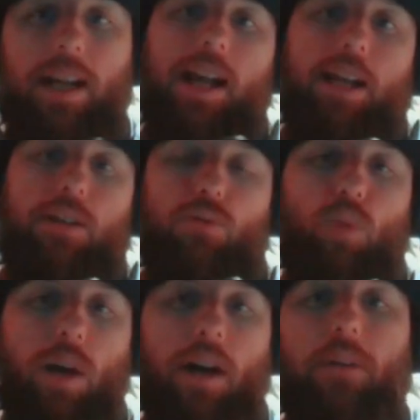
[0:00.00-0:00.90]
as
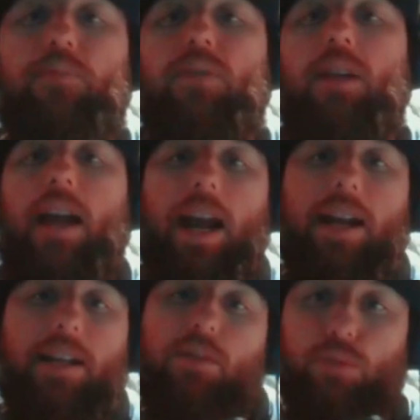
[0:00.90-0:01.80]
well,
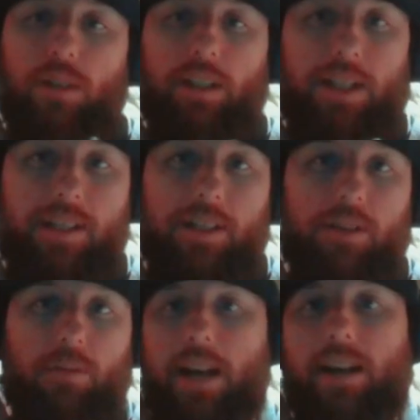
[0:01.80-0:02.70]
and is really easy
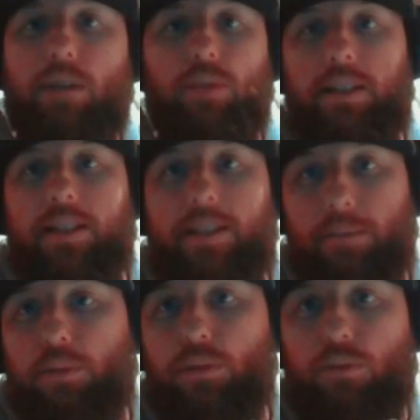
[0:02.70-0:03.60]
to make and really
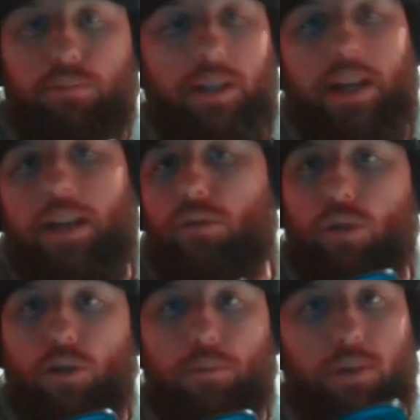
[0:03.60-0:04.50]
simple to play. You
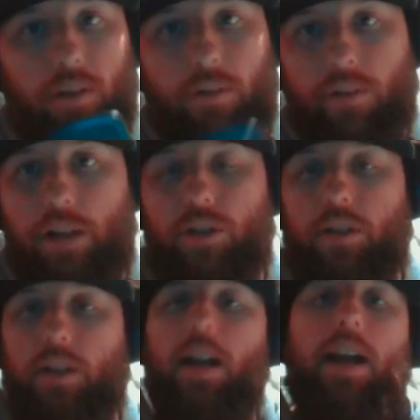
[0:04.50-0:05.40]
load up your
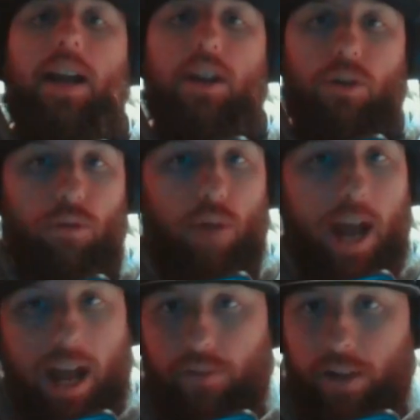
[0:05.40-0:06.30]
Galvantula, you
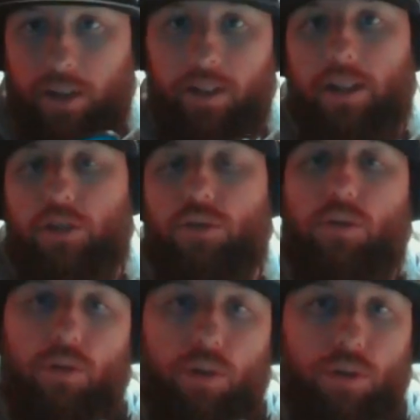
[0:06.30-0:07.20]
have an
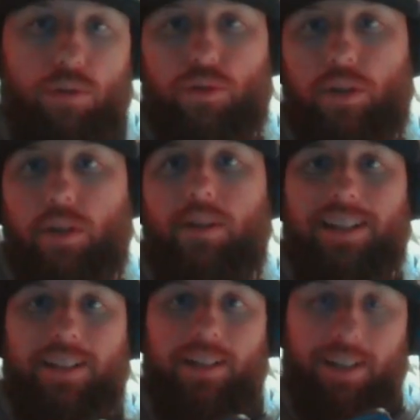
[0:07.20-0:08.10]
Electrode or a Dodrio
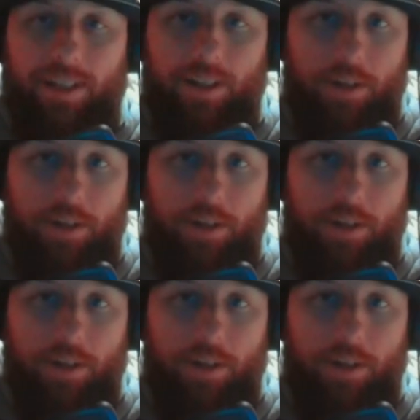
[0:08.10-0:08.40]
in the